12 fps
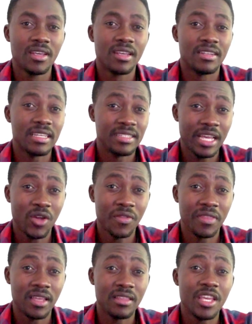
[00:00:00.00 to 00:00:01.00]
The second
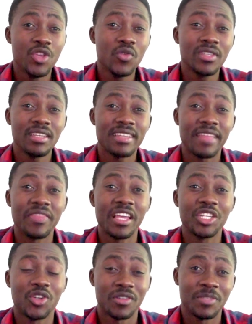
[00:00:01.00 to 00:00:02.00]
thing, the user's
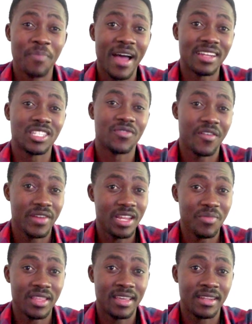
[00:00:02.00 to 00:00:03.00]
attention span is very
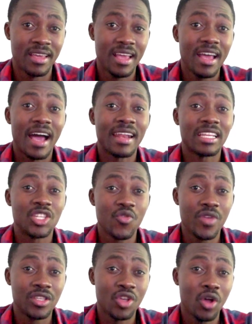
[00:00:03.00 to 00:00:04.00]
limited, and as a
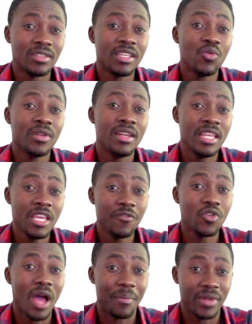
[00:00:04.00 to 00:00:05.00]
result, they will leave
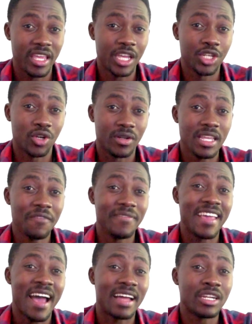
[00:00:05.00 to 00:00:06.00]
your application if
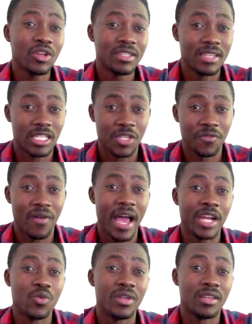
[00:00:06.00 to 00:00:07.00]
they are not satisfied
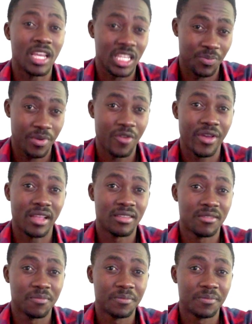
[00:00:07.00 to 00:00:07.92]
with the experience.